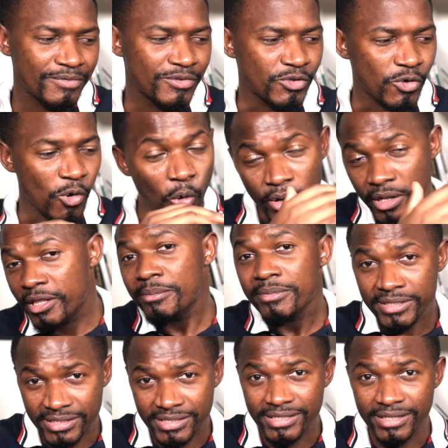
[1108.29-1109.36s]
You're owning the
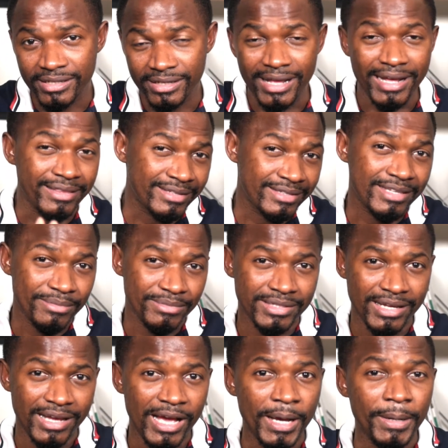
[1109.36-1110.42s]
machine, at the same
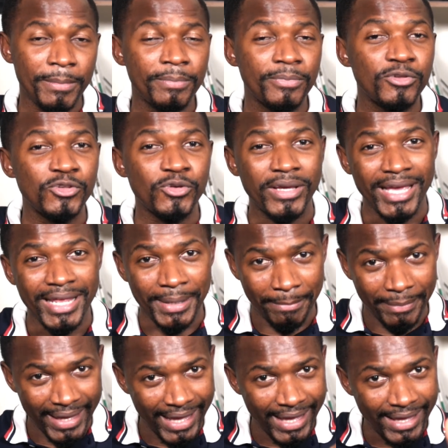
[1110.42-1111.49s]
time, you're getting
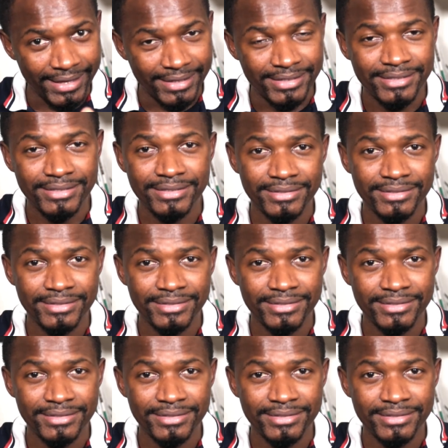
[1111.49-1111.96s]
paid.